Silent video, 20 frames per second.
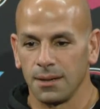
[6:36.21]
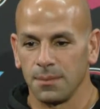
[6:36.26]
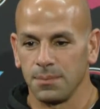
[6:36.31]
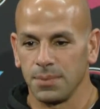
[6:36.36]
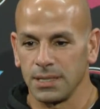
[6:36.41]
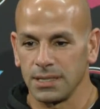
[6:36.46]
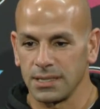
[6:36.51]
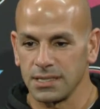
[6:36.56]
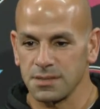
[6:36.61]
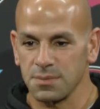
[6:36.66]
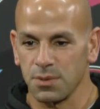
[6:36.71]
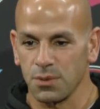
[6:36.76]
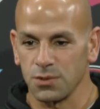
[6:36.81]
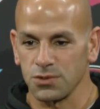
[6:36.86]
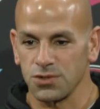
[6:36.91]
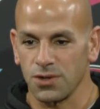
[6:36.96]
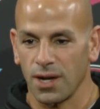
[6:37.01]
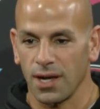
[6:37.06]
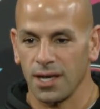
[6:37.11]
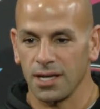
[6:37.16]
being disciplined
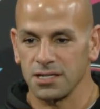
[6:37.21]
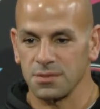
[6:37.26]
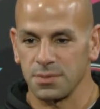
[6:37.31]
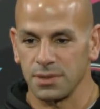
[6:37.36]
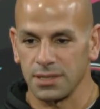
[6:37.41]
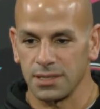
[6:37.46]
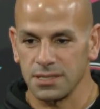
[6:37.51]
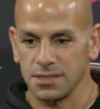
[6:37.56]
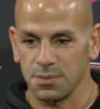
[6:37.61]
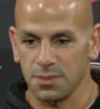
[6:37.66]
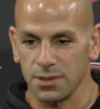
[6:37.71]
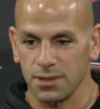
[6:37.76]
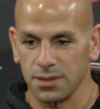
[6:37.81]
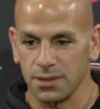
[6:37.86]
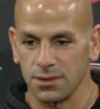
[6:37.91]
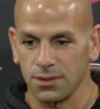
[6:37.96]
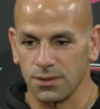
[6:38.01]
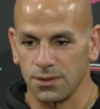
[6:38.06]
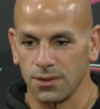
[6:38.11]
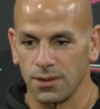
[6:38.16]
with your eyes, being disciplined in
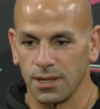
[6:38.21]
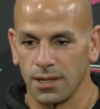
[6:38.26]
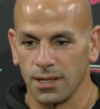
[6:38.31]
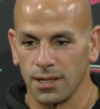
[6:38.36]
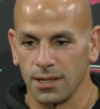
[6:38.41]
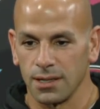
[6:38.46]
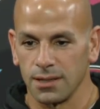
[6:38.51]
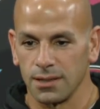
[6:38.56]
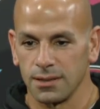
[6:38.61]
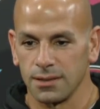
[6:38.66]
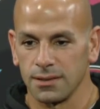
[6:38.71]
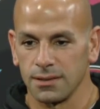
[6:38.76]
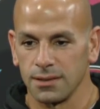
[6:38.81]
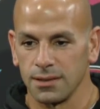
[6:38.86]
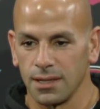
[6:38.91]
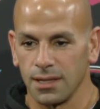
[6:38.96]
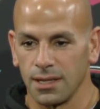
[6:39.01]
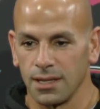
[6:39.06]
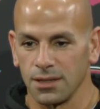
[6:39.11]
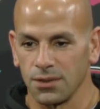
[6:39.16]
your
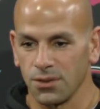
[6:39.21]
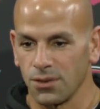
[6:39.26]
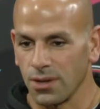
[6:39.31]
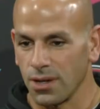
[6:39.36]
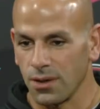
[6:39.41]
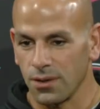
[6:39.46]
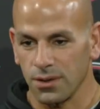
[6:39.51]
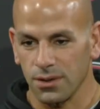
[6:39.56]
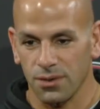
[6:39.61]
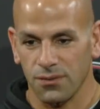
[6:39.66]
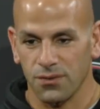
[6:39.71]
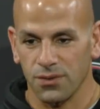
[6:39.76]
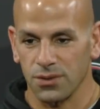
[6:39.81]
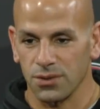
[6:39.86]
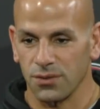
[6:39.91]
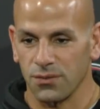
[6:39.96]
area of the field.